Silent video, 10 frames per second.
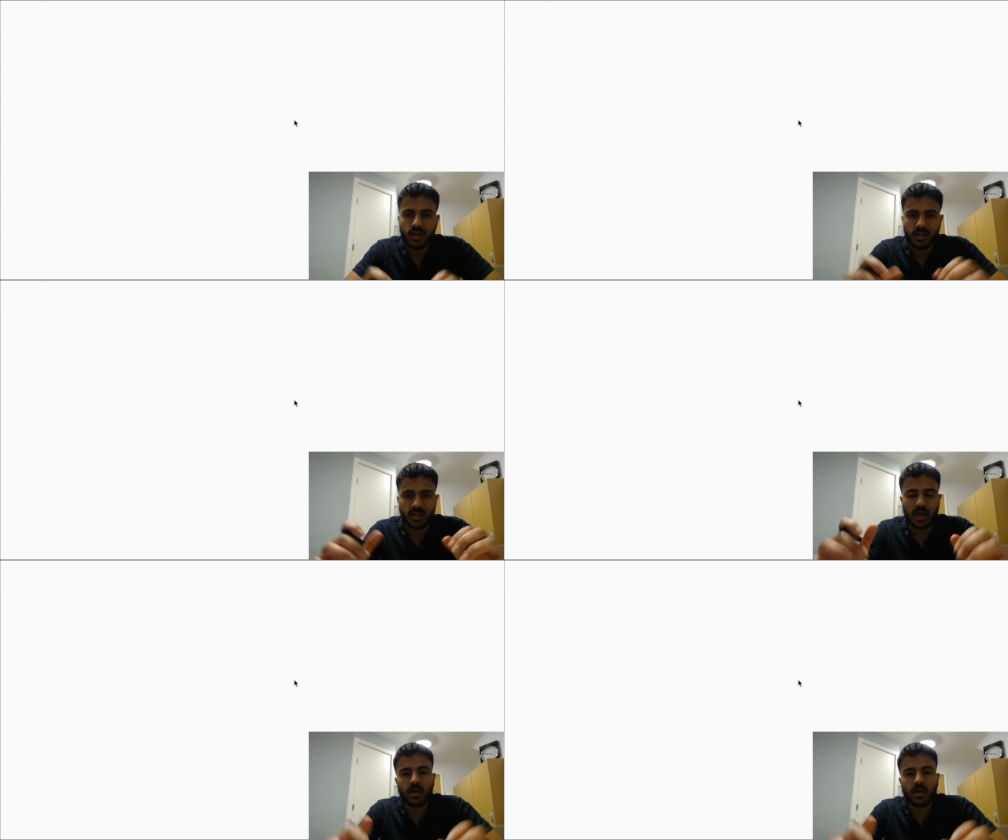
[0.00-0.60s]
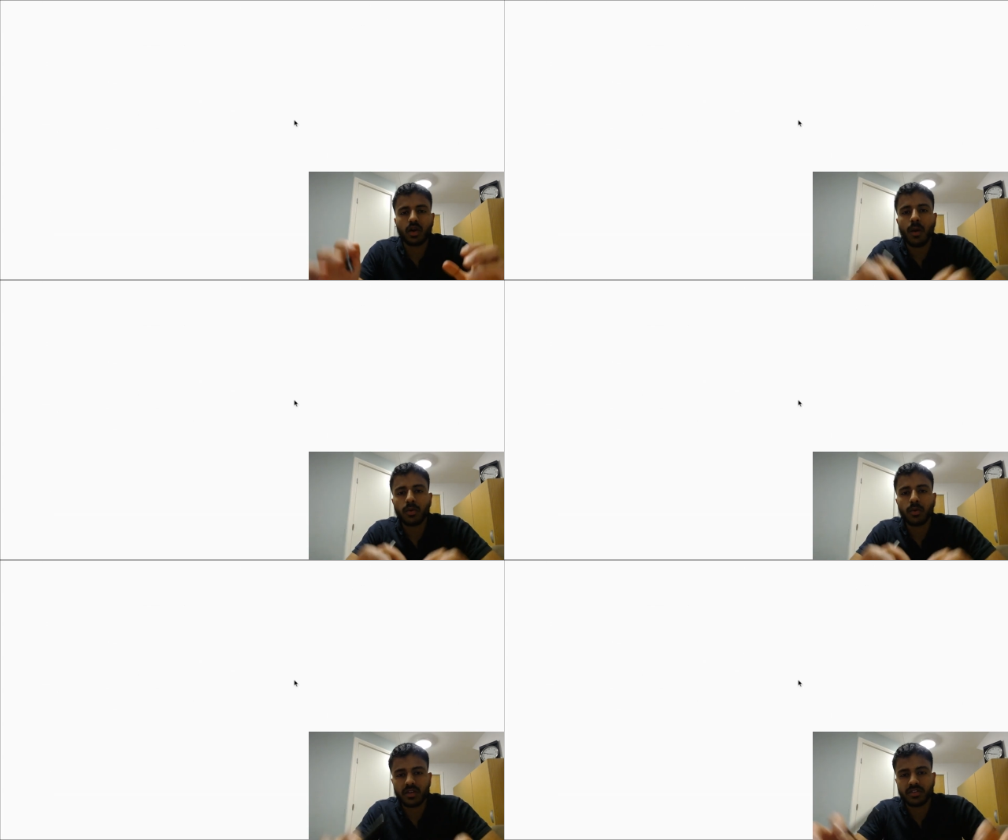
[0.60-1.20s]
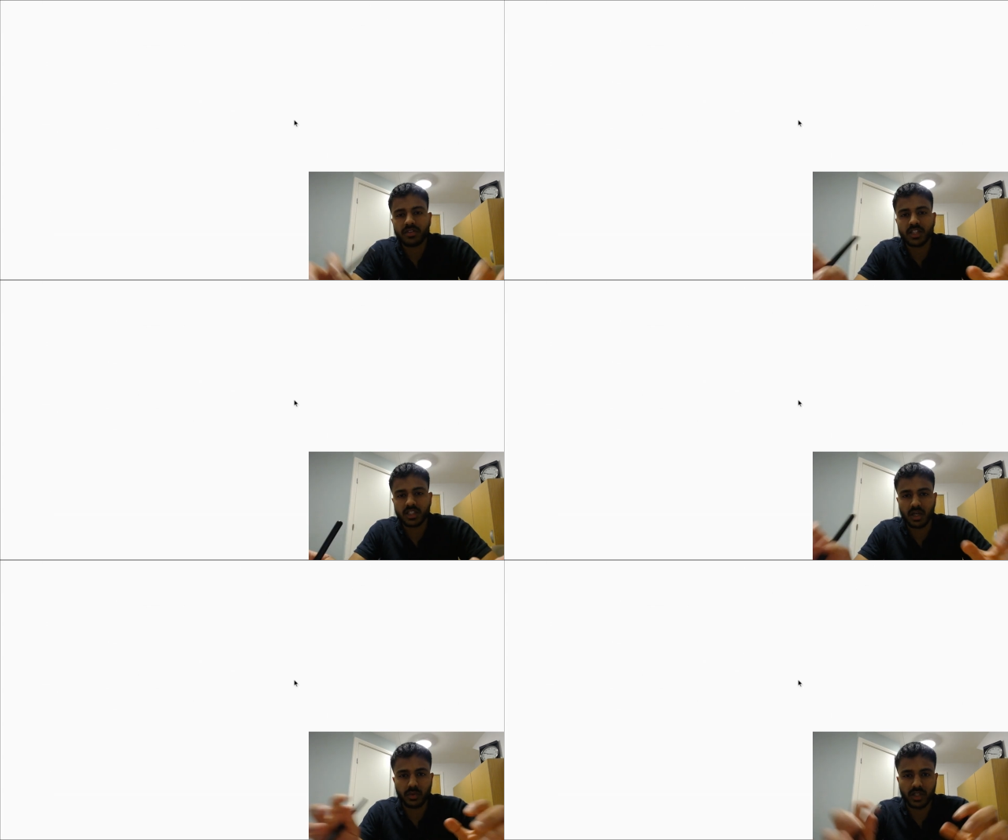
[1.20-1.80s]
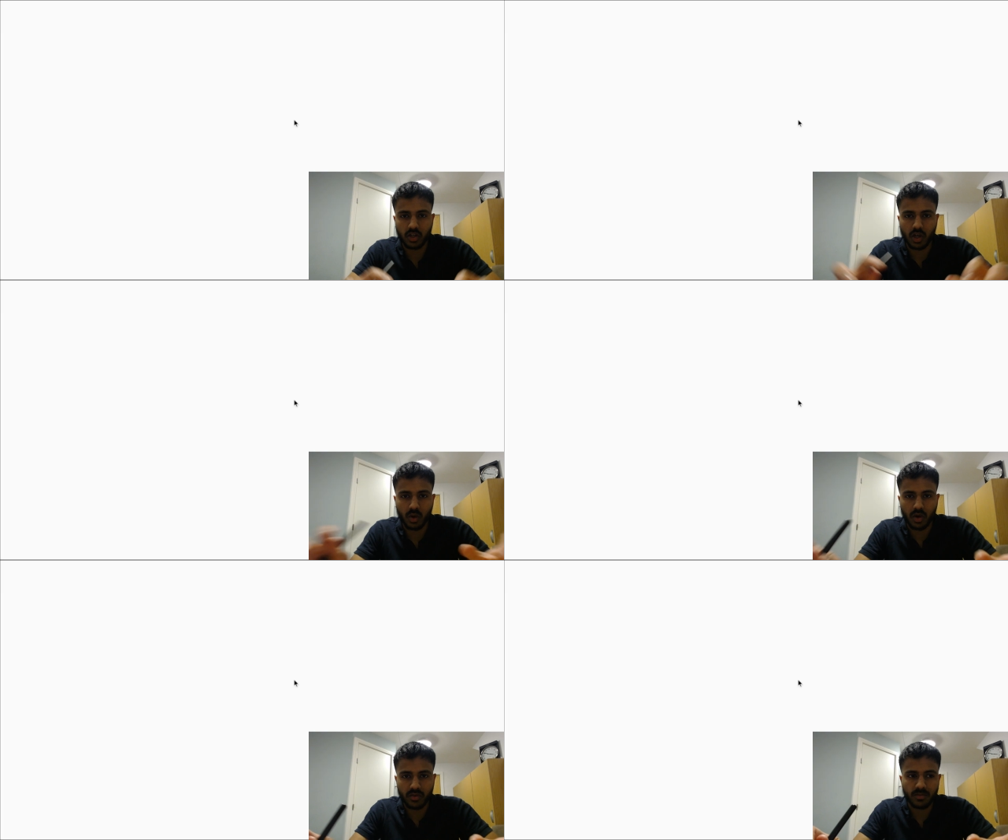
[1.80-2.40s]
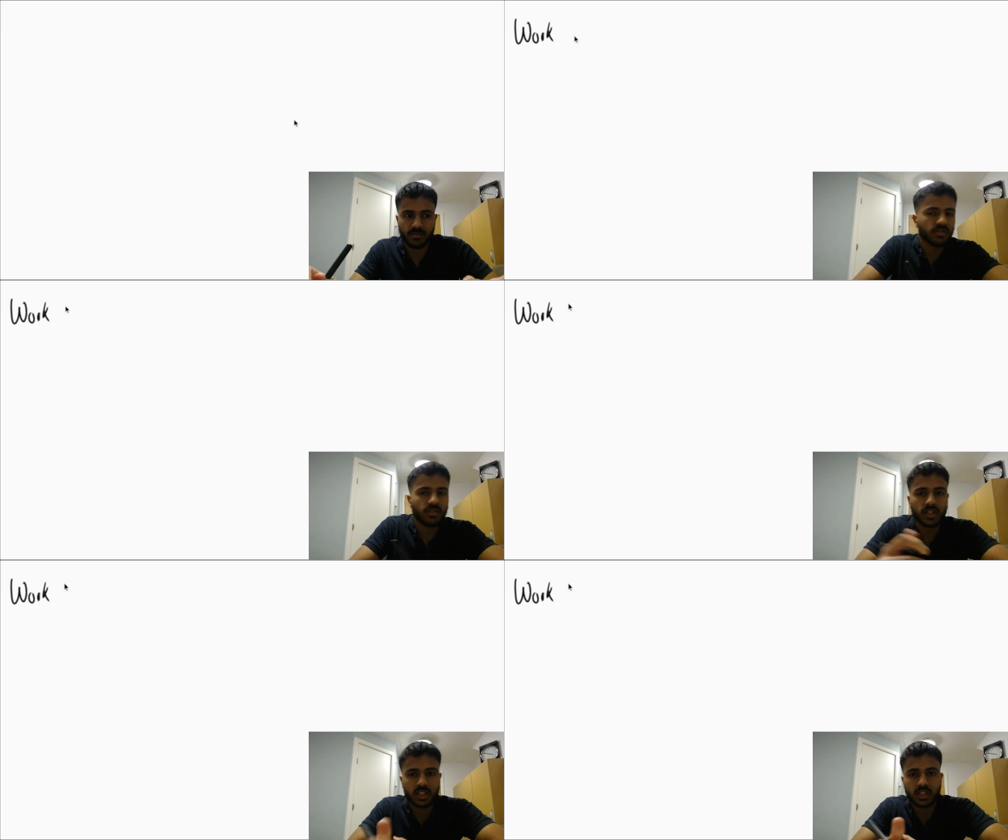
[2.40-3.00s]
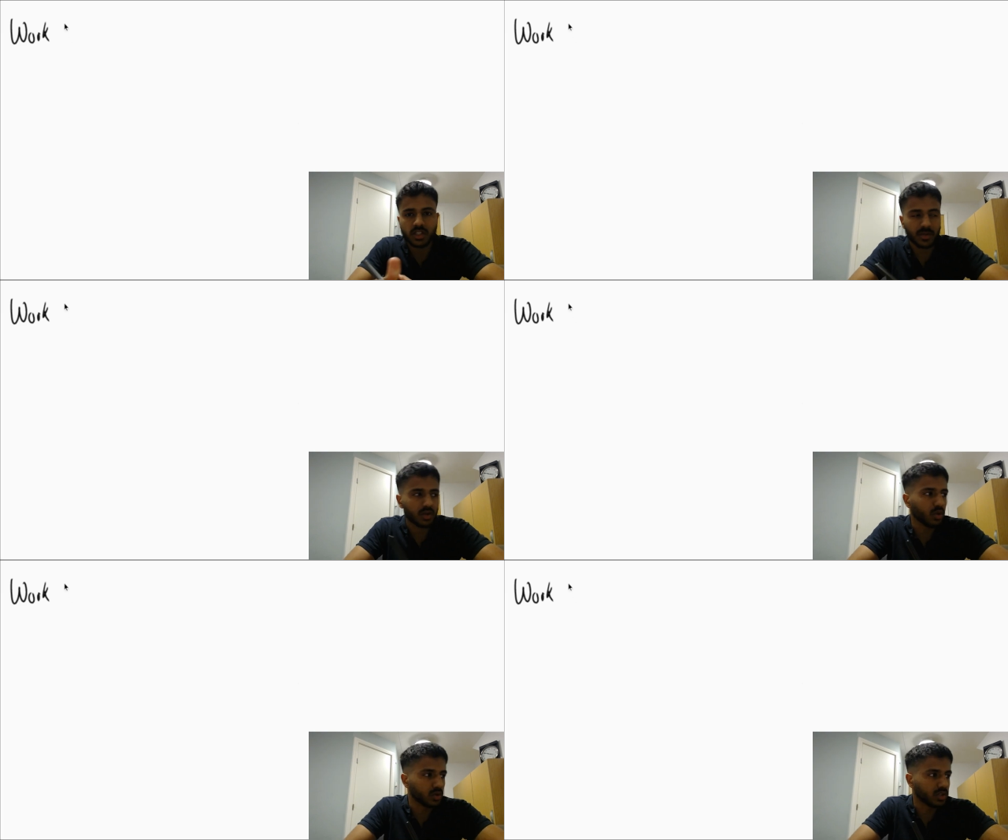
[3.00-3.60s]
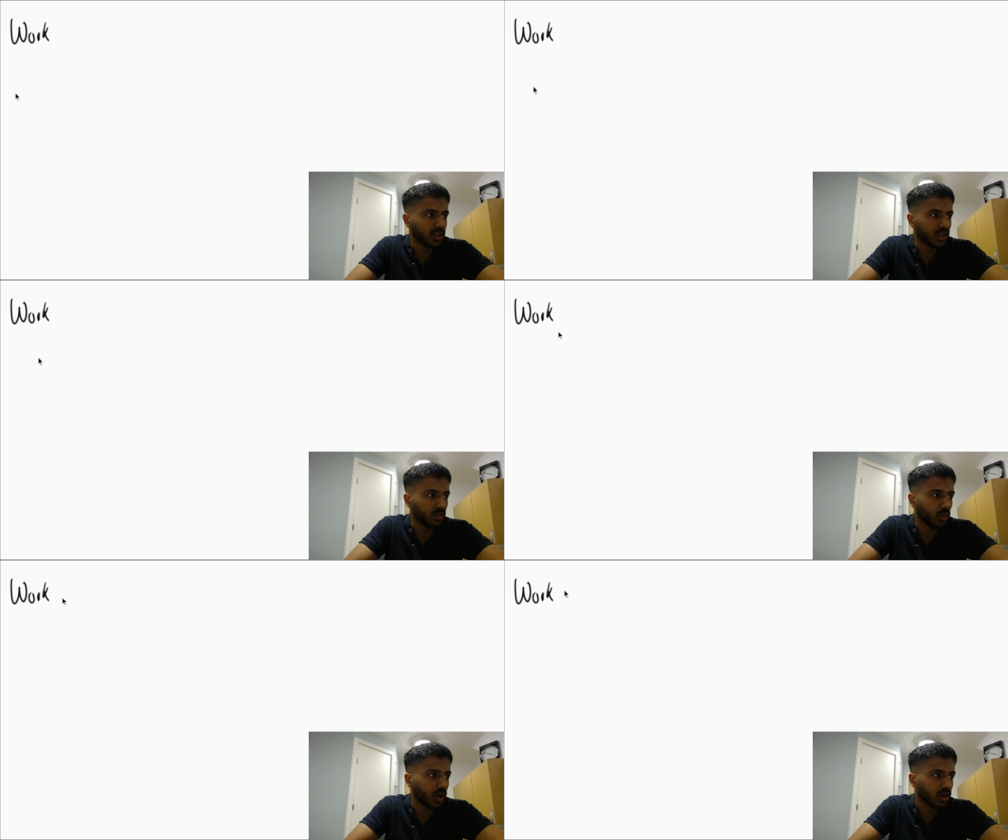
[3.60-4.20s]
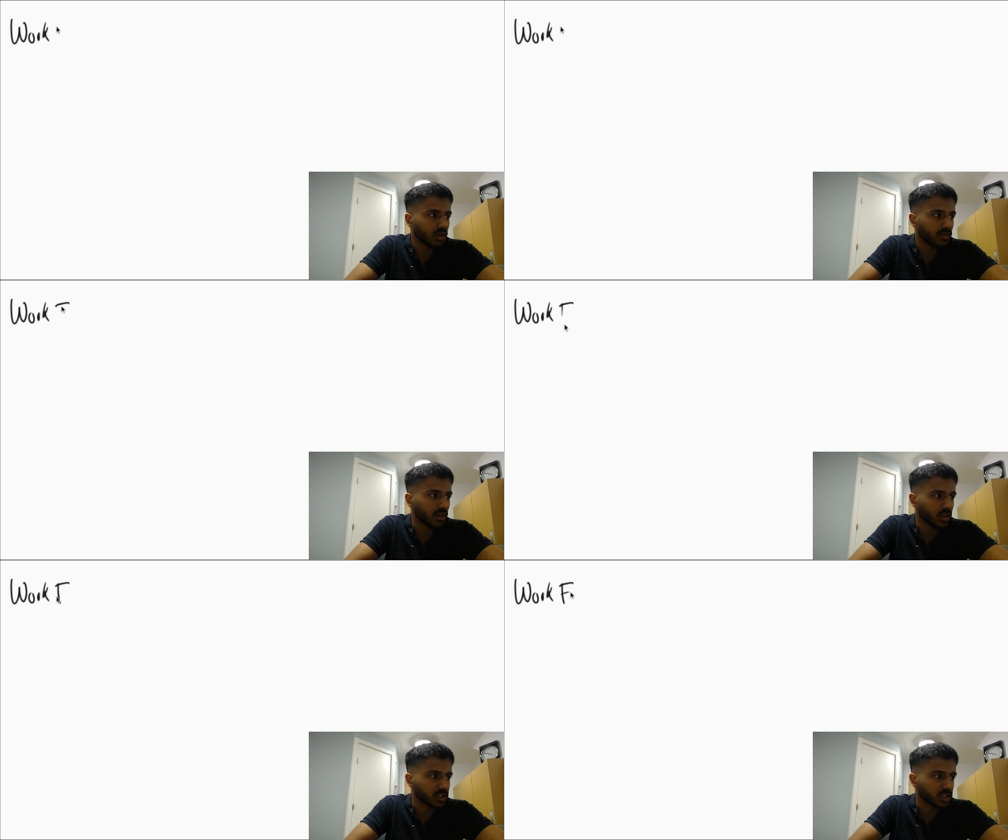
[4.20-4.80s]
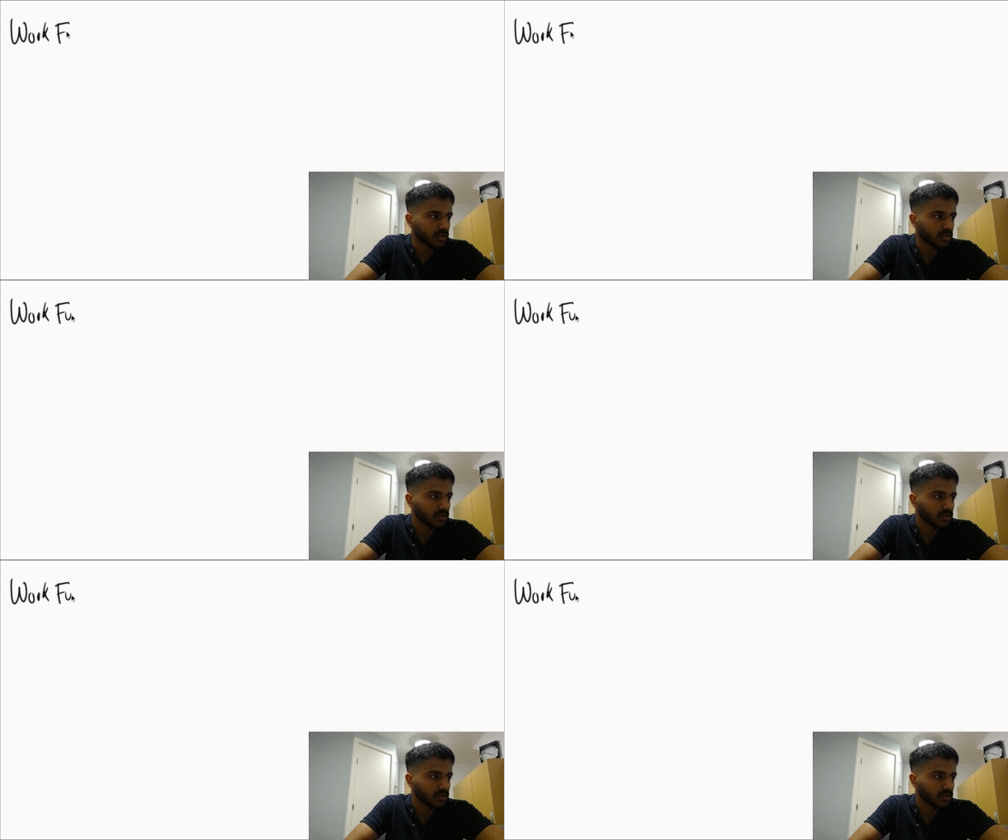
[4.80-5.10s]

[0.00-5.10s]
Now there are a couple definitions that we need to go over. First is something called the work function.